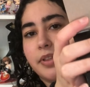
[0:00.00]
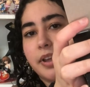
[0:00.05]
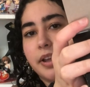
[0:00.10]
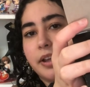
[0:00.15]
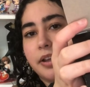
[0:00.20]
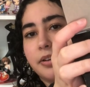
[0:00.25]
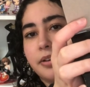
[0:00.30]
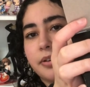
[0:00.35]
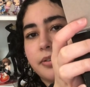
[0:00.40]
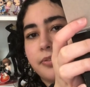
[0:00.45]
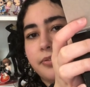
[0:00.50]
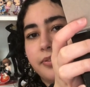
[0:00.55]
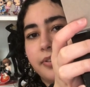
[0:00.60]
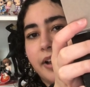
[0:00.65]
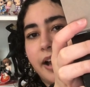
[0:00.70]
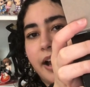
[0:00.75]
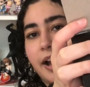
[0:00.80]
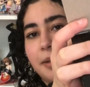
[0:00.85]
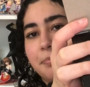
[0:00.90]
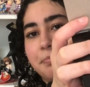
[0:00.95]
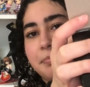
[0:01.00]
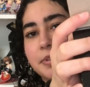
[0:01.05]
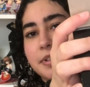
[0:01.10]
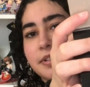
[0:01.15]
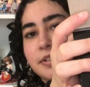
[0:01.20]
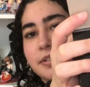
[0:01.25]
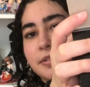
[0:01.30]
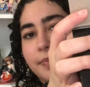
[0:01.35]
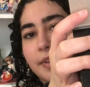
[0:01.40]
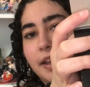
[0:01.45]
the inner
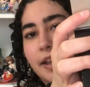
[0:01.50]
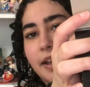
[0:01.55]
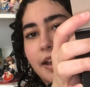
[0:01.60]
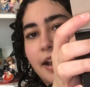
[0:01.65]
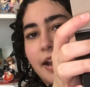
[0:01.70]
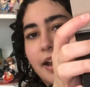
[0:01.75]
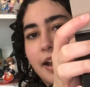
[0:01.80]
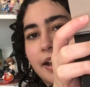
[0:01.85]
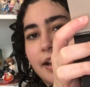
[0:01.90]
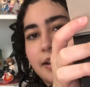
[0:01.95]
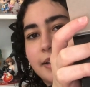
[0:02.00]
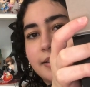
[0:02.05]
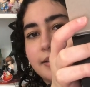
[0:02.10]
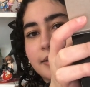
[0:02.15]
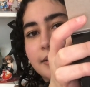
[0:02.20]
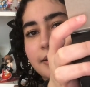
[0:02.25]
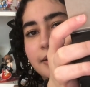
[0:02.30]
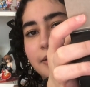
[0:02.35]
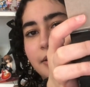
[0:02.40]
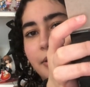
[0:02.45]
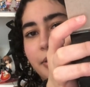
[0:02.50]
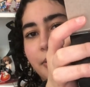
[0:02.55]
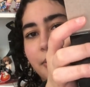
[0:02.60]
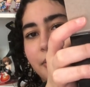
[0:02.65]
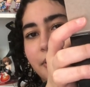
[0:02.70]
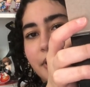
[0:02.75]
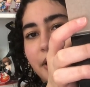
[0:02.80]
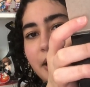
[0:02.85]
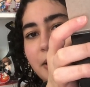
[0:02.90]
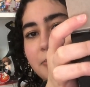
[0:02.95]
flaps it has their
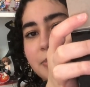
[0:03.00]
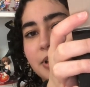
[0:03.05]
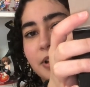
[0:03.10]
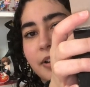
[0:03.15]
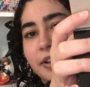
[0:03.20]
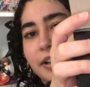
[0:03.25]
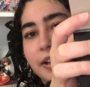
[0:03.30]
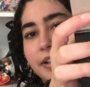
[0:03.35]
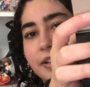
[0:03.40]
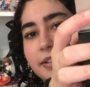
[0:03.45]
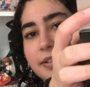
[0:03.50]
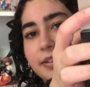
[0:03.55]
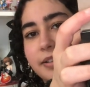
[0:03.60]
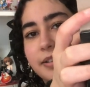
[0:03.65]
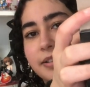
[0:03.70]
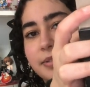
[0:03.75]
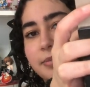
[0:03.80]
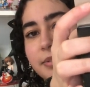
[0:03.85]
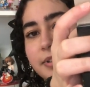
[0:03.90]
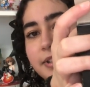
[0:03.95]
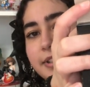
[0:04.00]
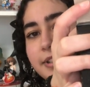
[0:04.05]
names on it. So this one's